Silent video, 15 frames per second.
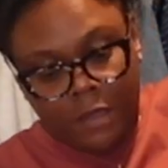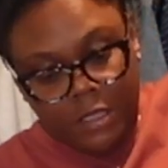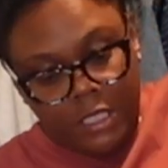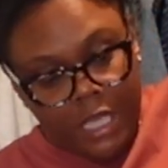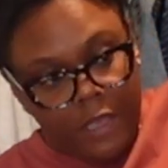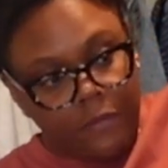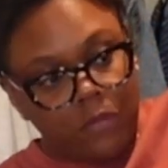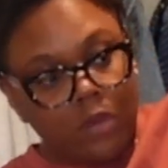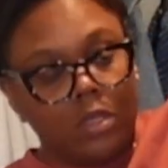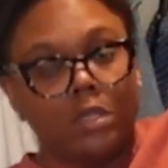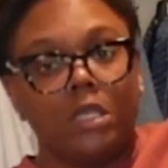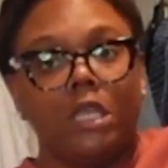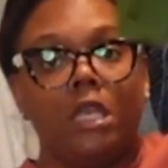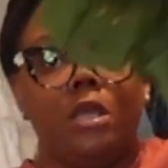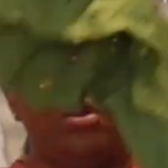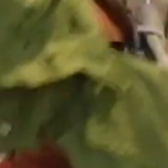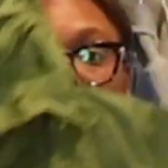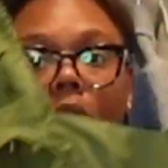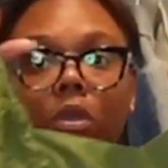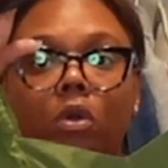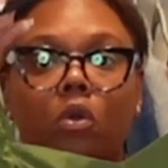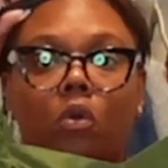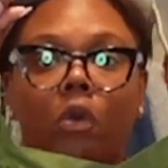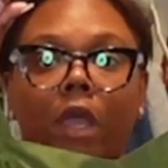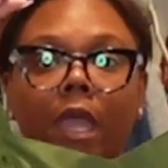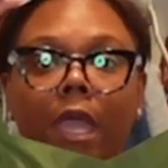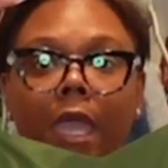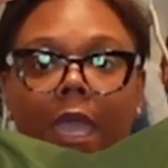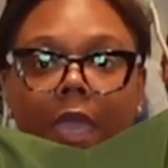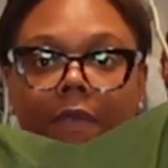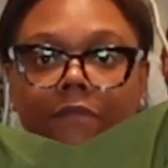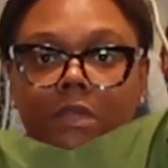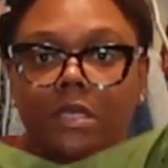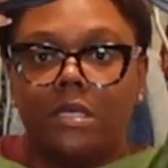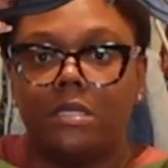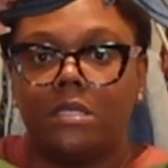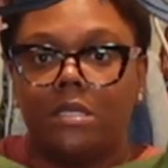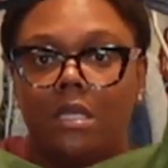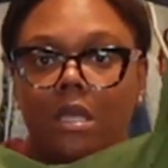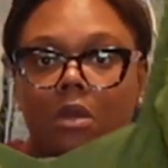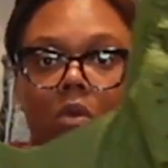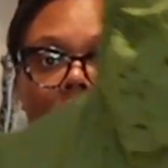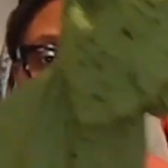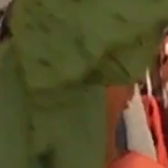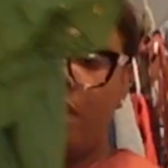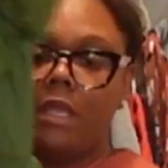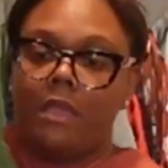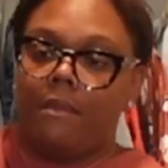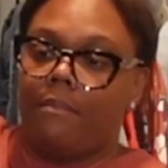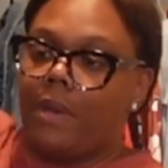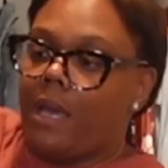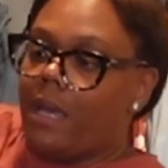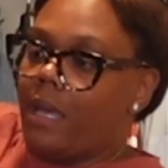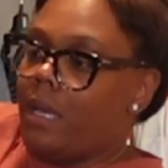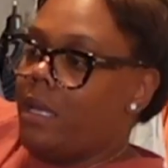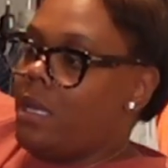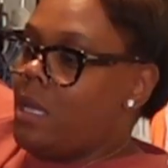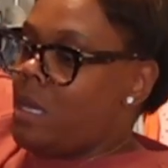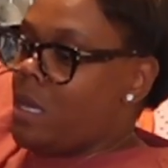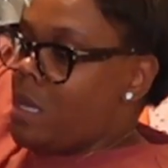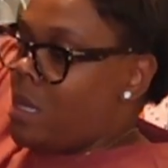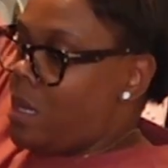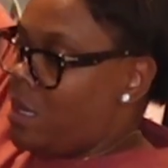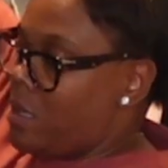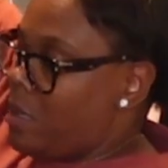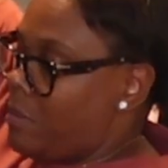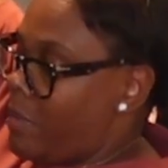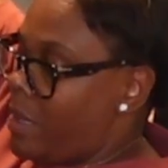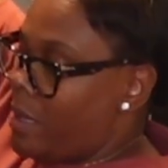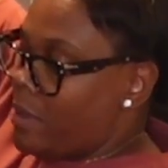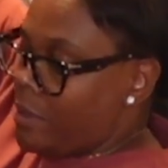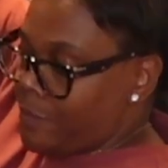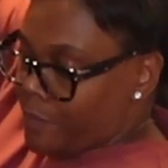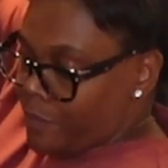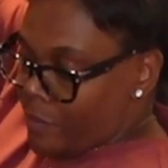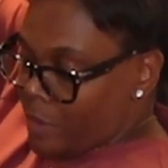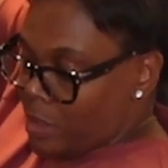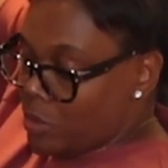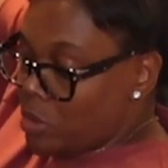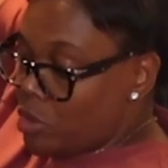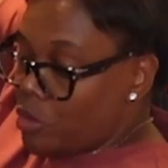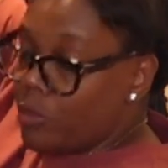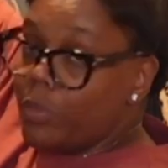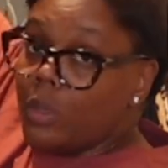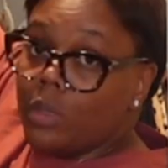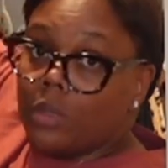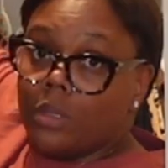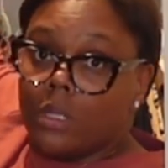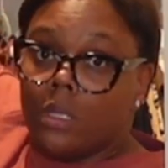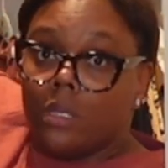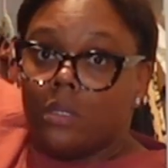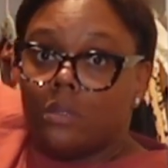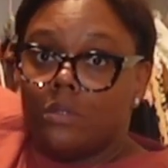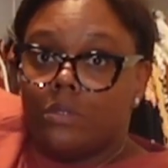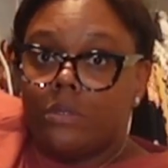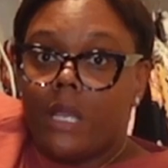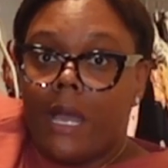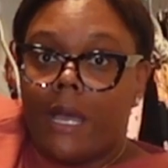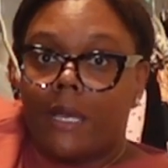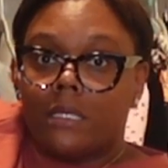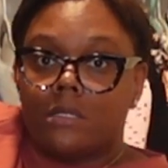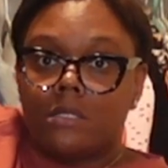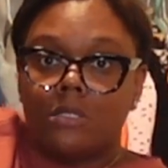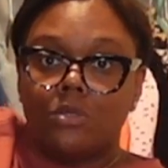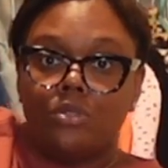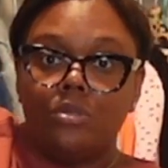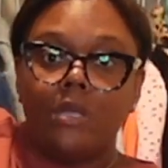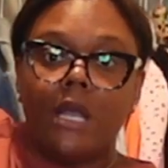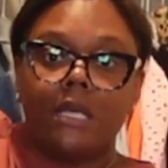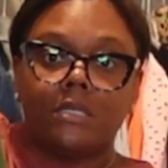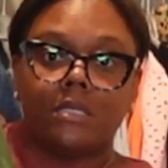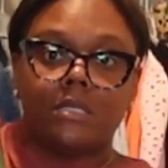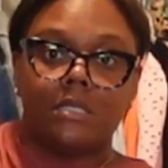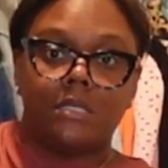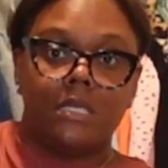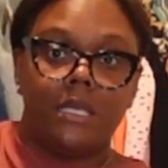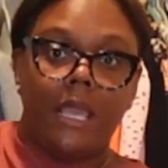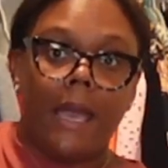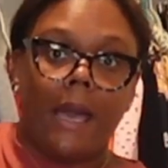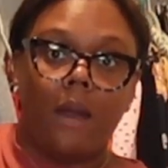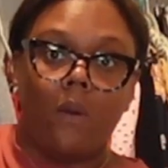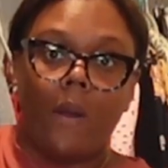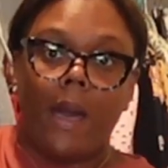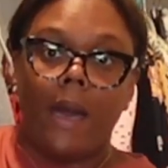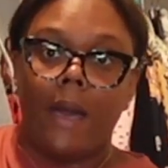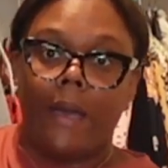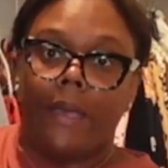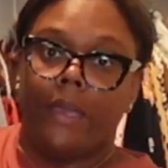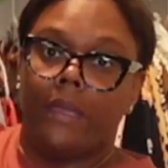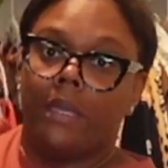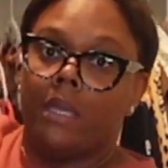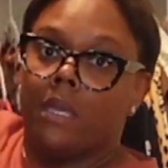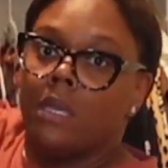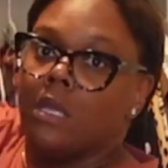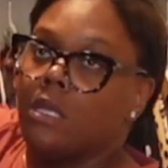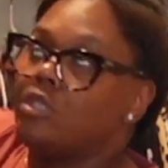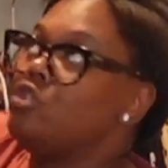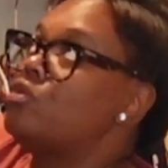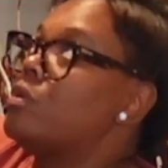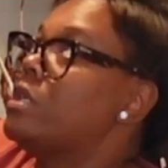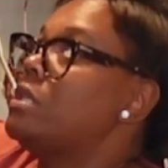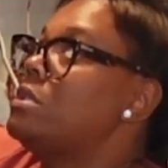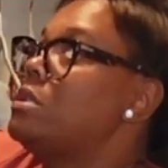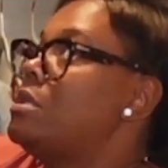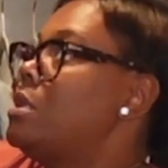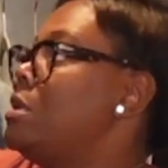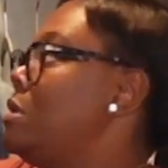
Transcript: definitely will have this on in my um, lookbook, you guys. So you guys can see how I dressed